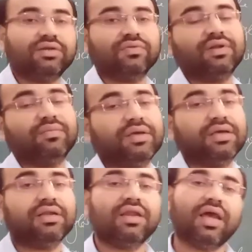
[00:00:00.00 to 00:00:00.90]
It will
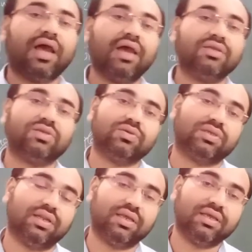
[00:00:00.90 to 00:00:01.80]
be an
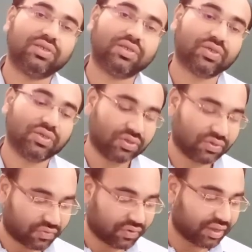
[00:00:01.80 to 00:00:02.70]

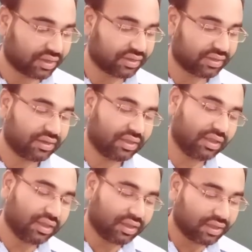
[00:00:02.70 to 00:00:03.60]
isosceles triangle.